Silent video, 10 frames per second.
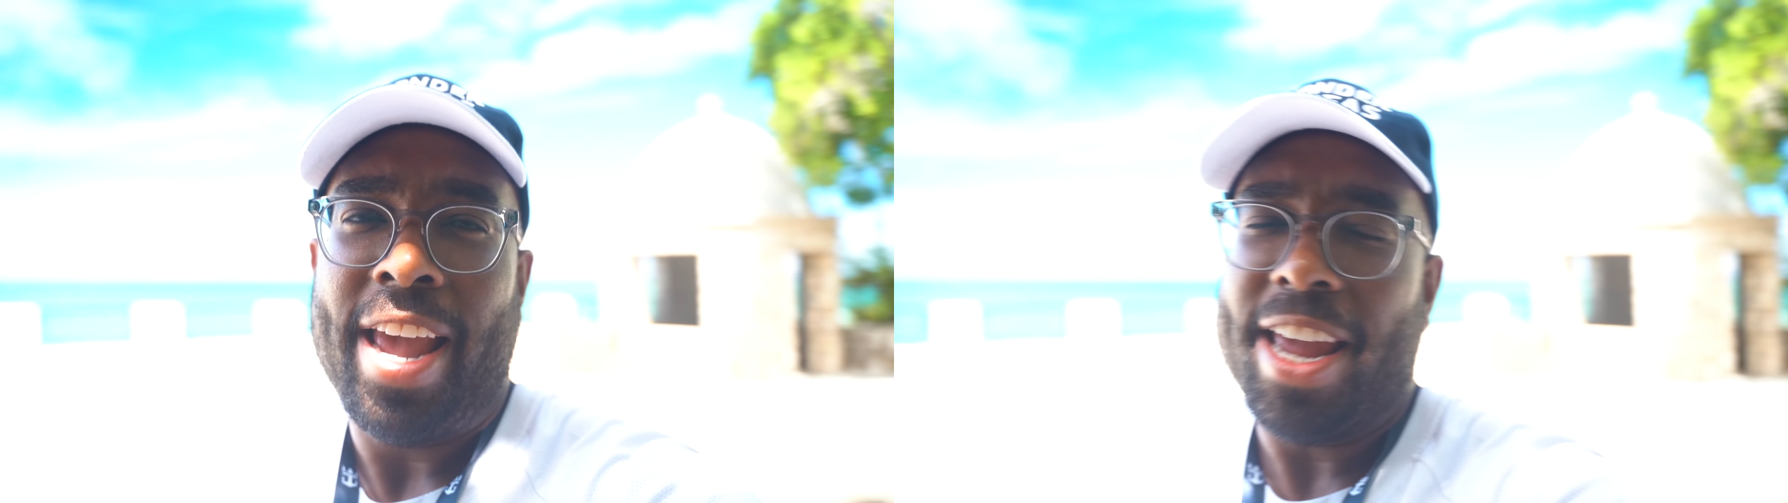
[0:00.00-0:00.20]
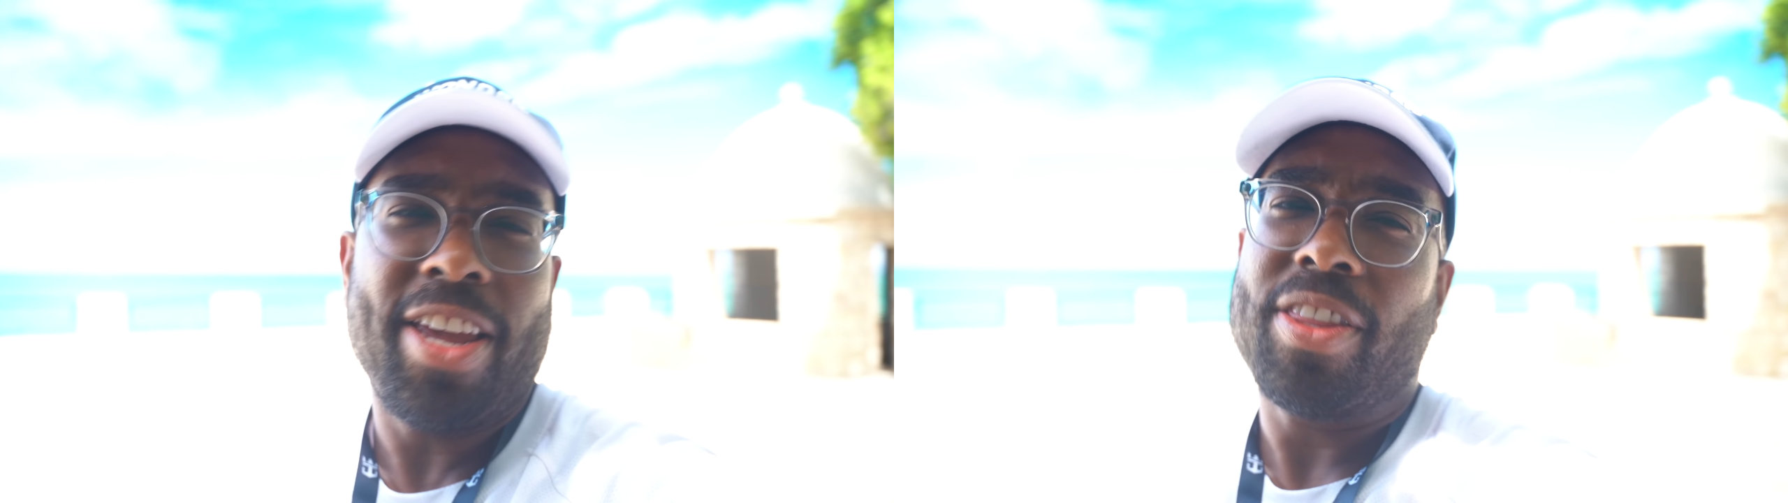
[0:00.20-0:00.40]

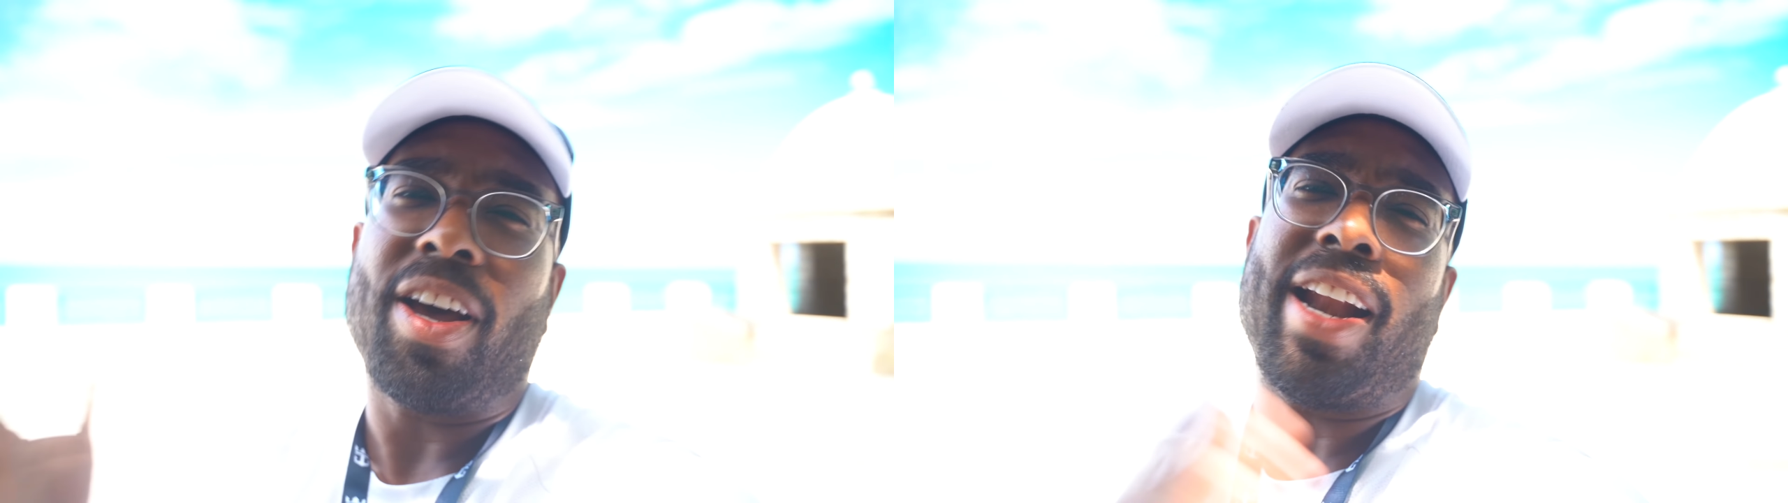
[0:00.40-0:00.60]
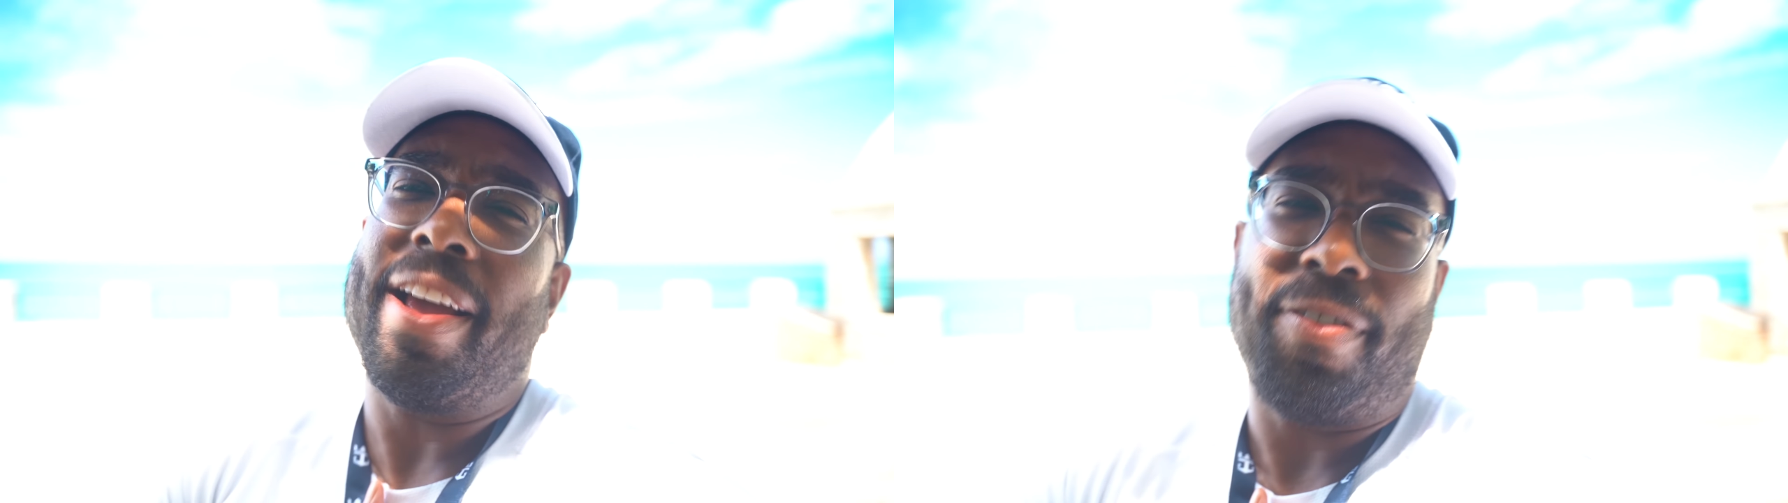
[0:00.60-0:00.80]
And you
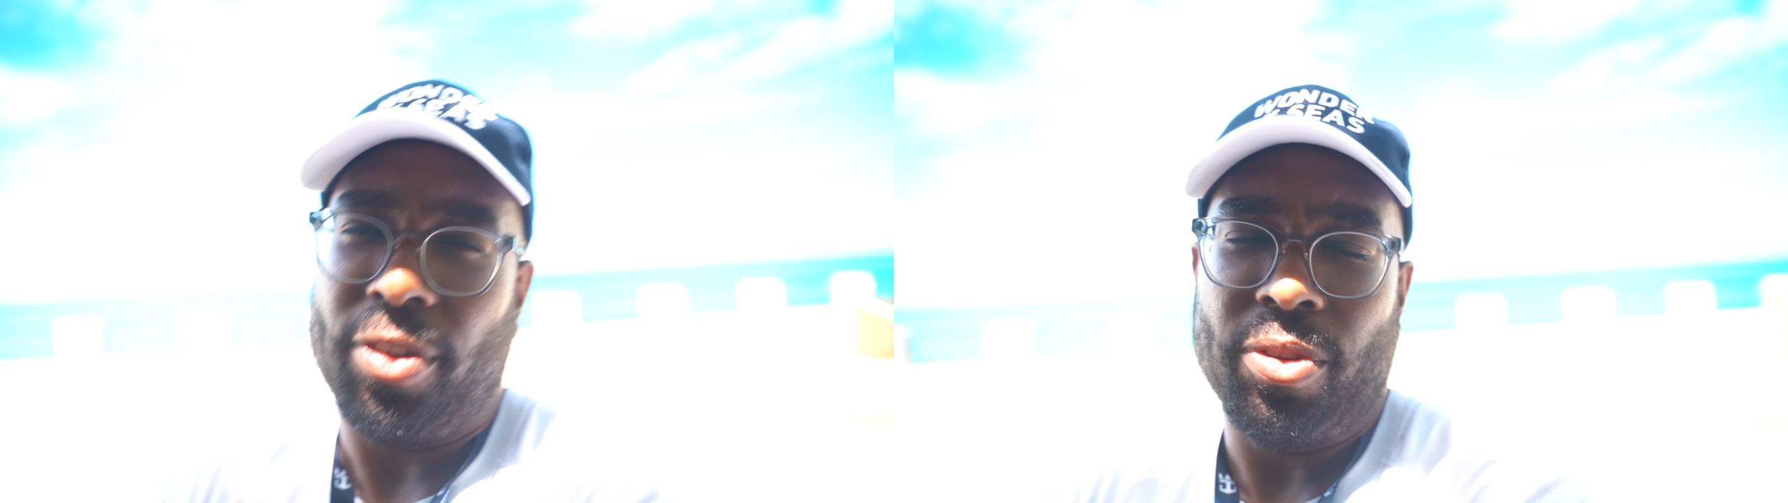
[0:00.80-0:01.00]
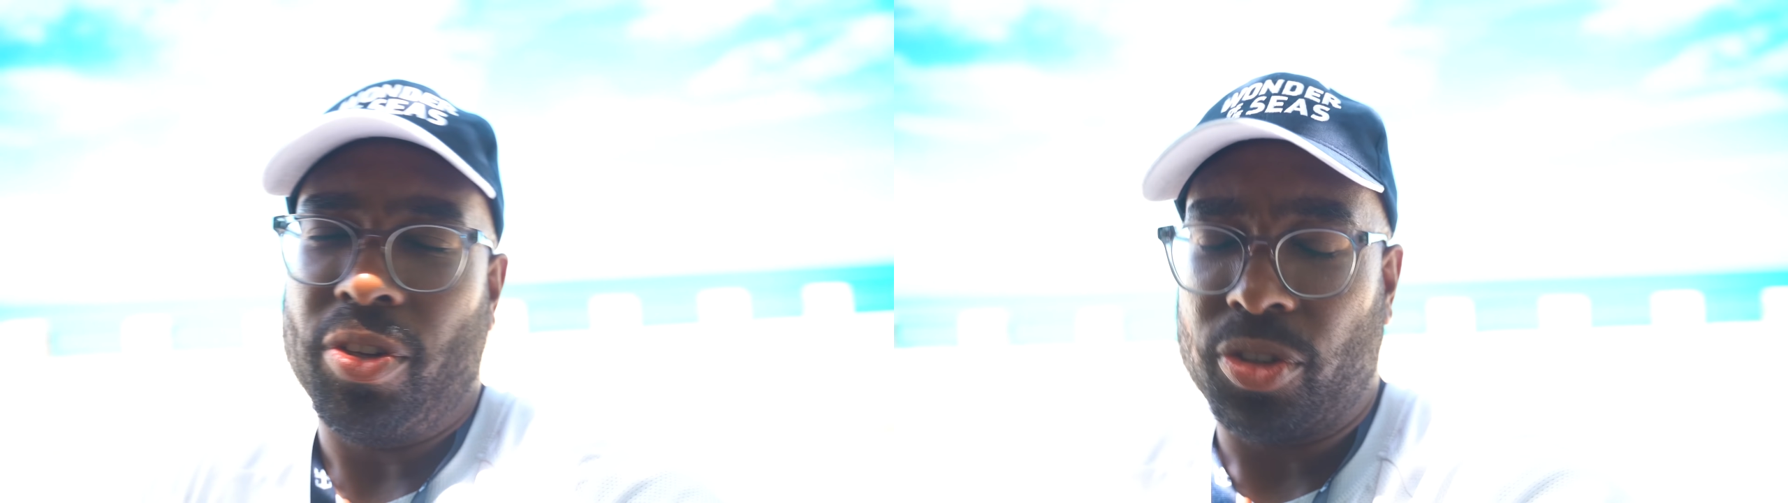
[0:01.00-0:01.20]
thought I
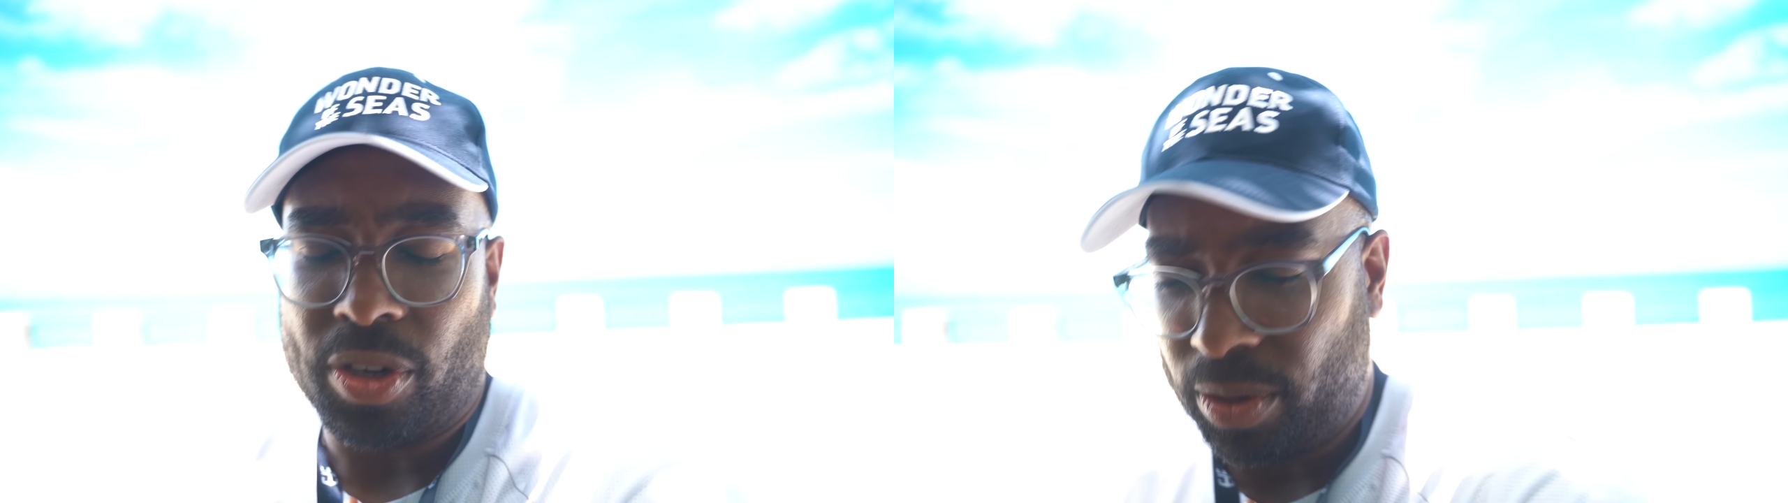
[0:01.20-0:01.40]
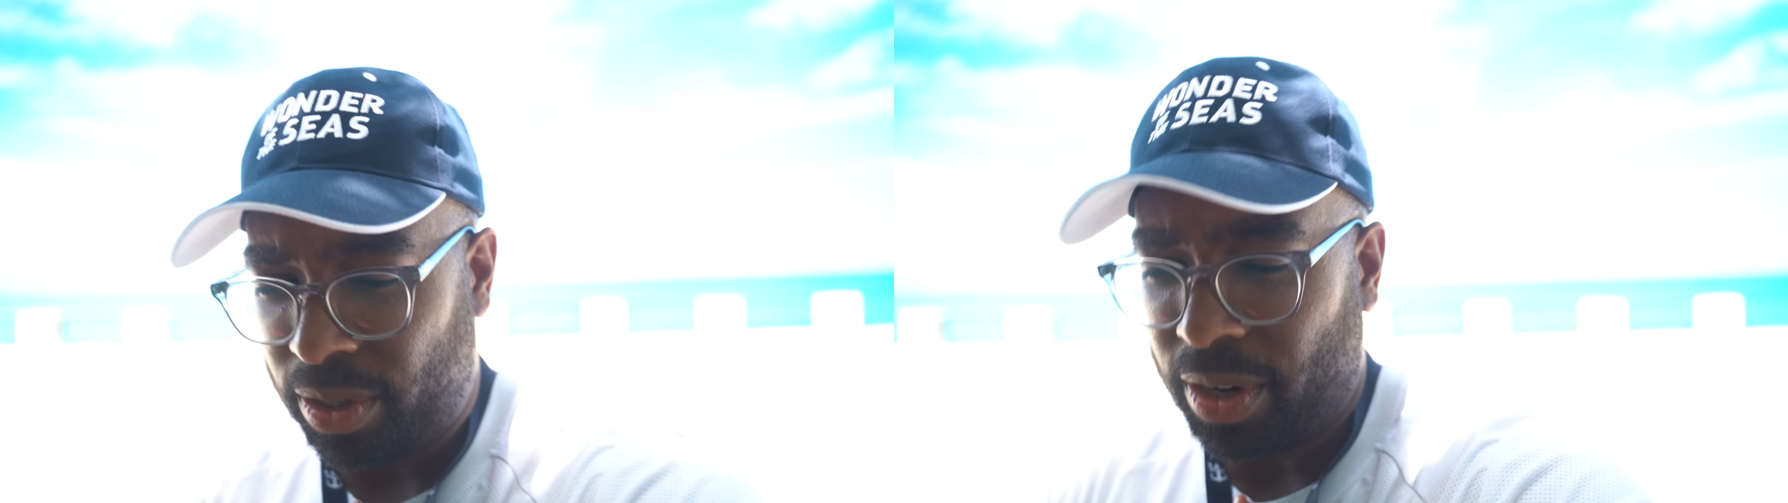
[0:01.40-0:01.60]
flew the
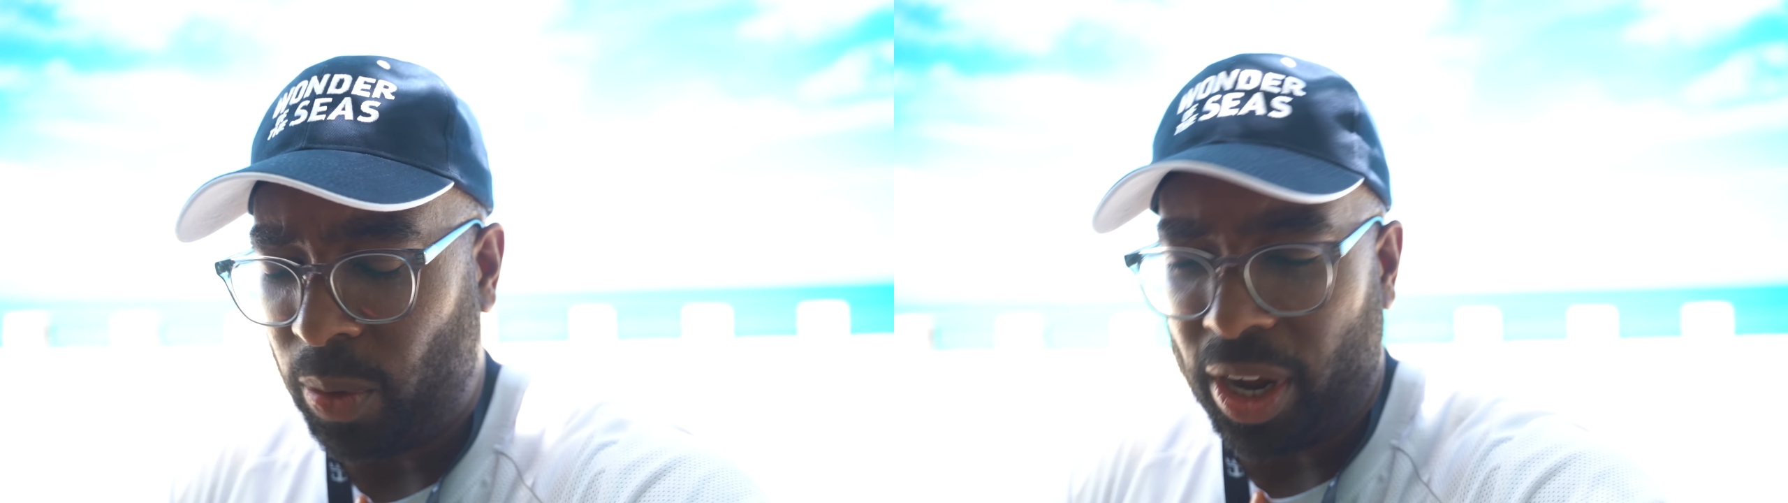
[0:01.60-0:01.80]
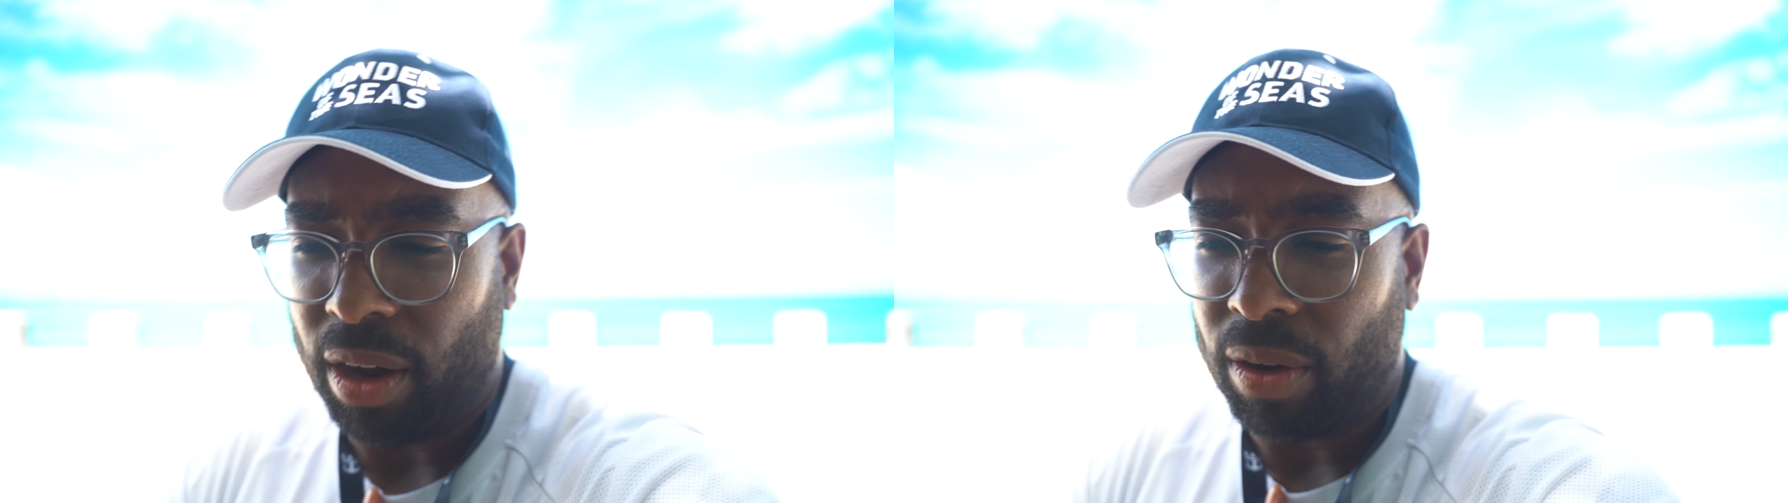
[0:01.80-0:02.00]
drone
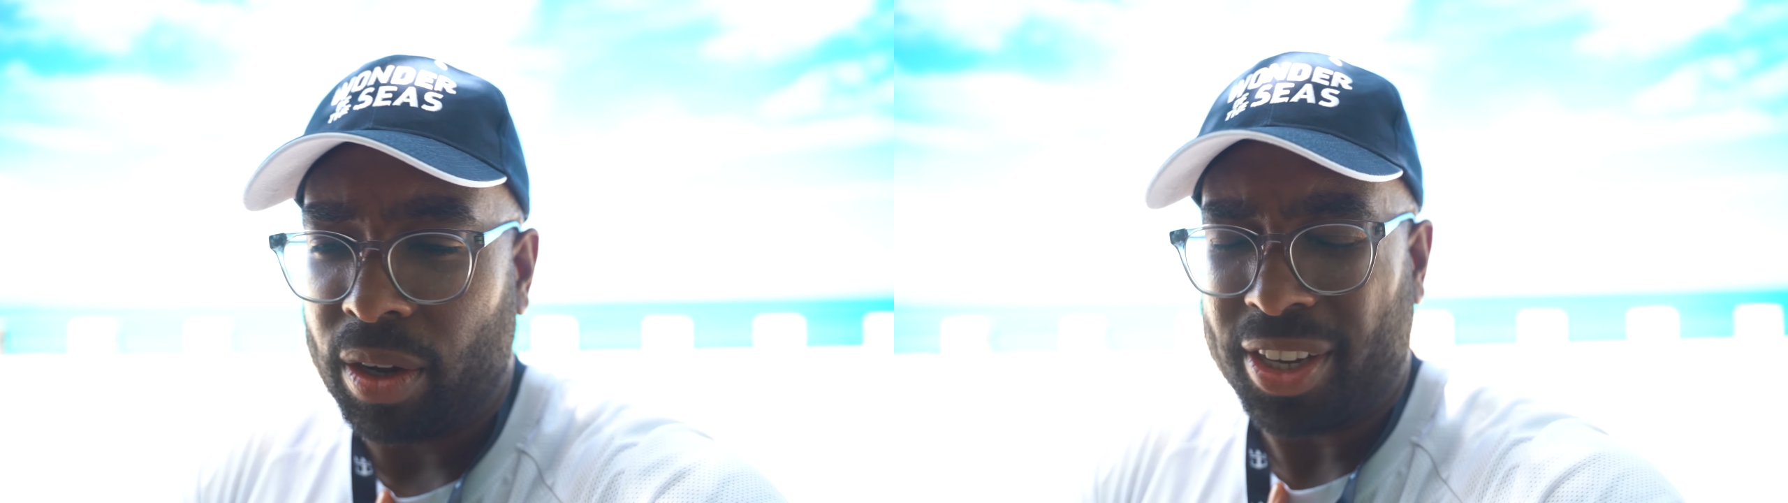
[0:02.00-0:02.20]
well.